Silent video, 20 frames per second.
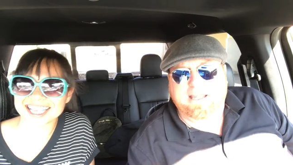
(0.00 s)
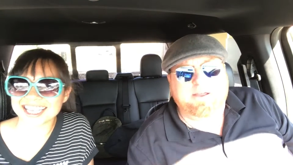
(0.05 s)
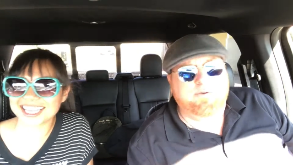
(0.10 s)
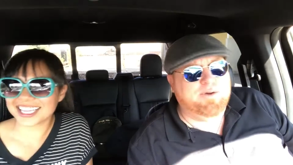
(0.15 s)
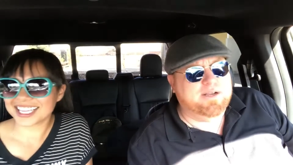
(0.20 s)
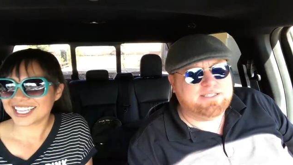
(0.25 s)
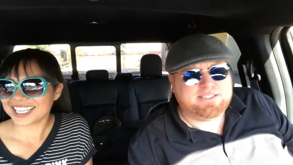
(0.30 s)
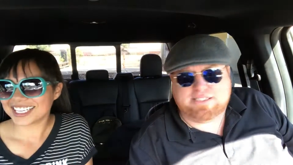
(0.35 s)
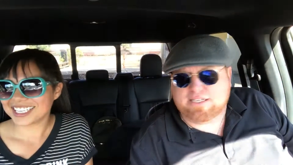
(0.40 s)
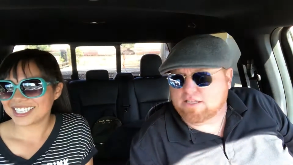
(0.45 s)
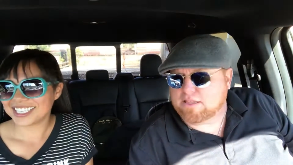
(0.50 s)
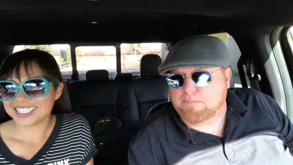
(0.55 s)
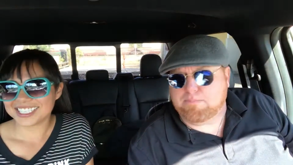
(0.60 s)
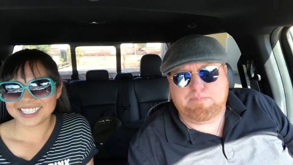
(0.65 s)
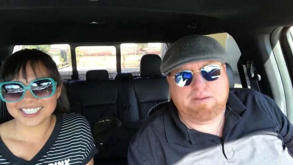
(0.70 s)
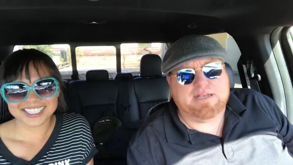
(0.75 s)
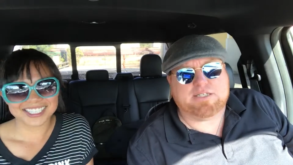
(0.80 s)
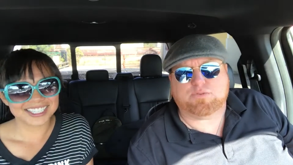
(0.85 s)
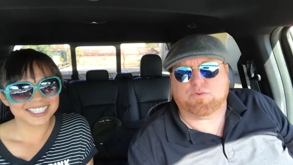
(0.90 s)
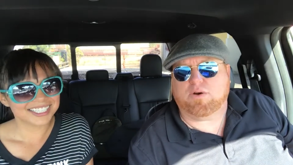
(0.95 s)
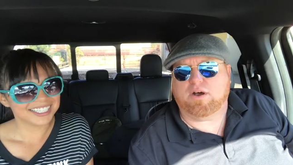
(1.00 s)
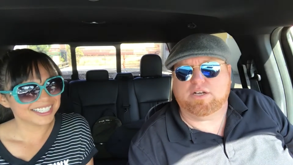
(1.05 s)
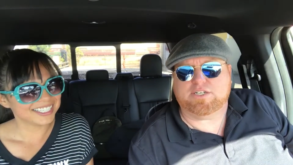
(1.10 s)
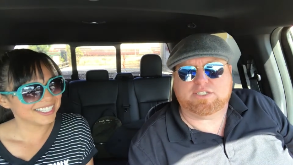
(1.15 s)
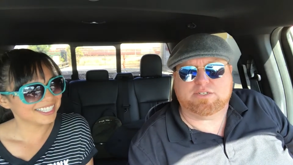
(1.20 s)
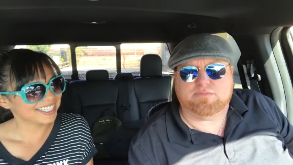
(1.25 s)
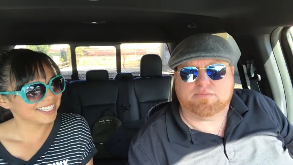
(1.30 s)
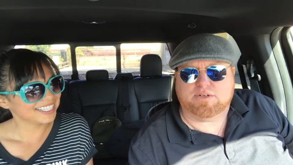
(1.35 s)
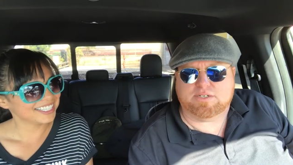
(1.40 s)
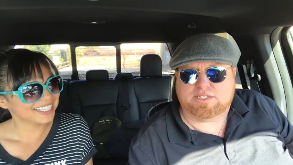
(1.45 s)
Speaker 1: anyway, still the best
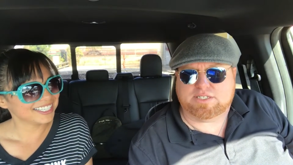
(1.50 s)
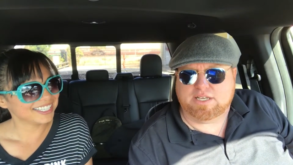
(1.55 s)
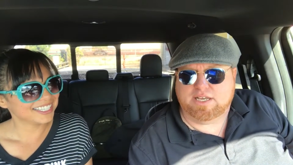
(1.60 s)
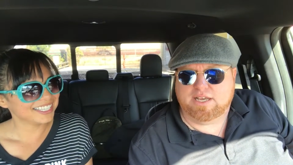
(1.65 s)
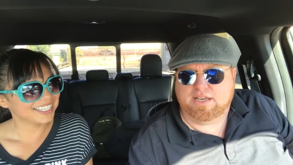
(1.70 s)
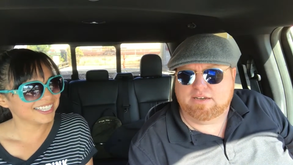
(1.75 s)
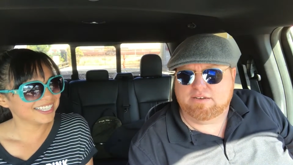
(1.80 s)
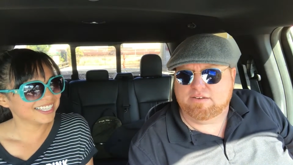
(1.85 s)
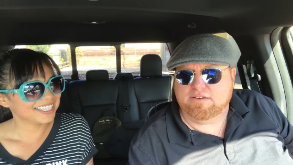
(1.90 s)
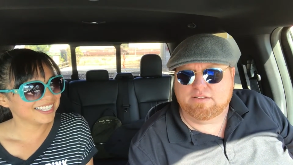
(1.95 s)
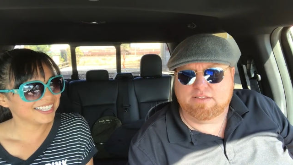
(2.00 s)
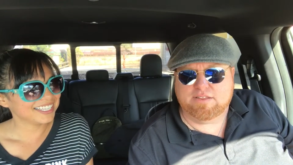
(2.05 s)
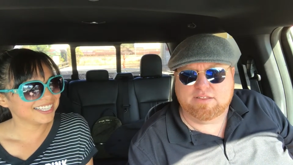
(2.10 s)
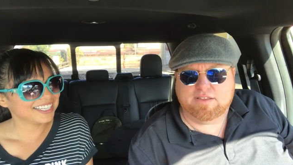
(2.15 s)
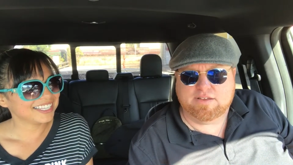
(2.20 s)
wash in Merced, the,